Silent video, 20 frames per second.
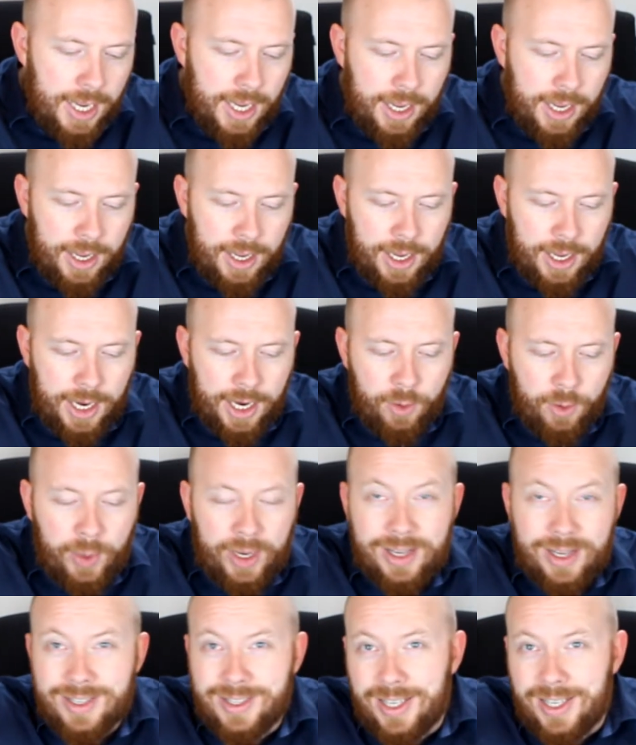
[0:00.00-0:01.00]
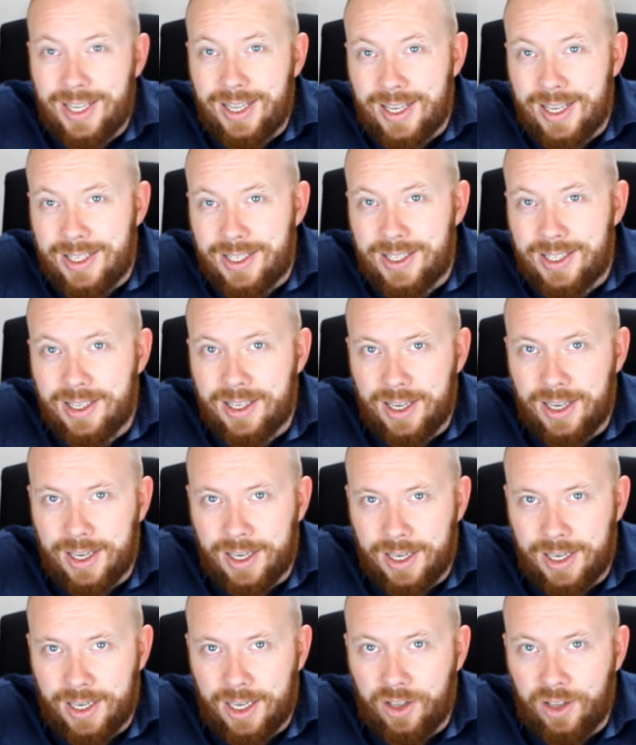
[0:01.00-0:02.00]
and we can see this
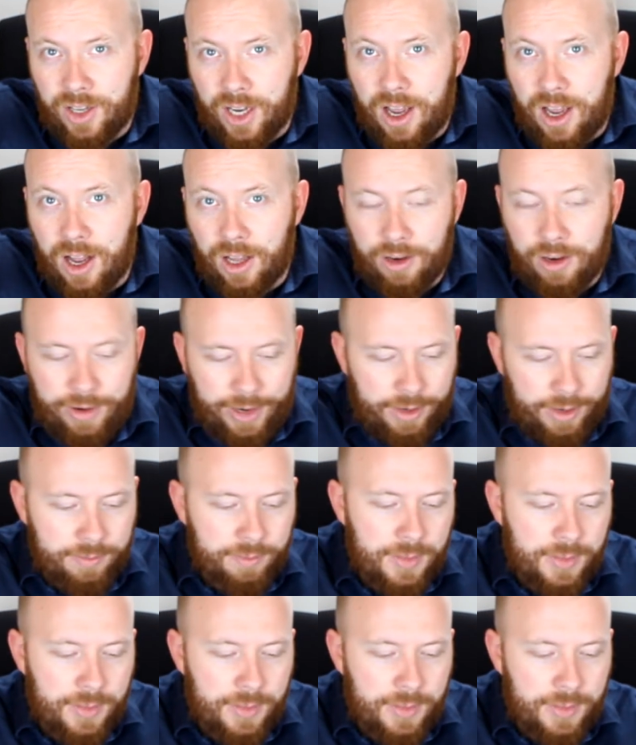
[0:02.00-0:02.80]
on the coloring.